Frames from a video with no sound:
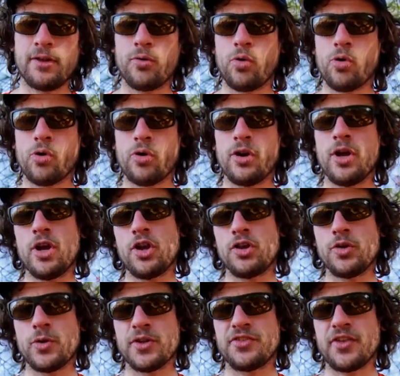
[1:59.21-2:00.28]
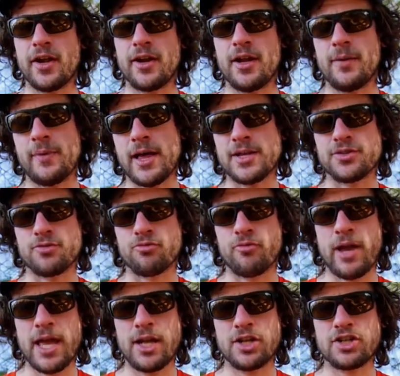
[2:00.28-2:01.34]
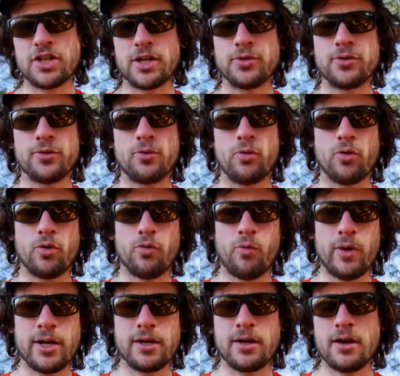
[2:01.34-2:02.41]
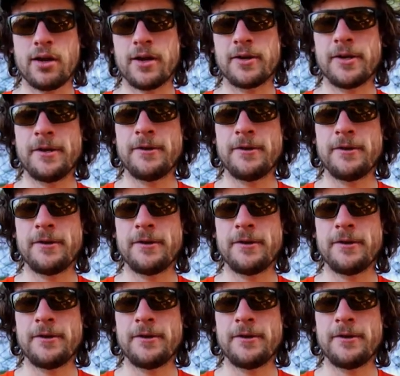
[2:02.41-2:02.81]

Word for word: or you could set it up as a rain shelter or a wind guard.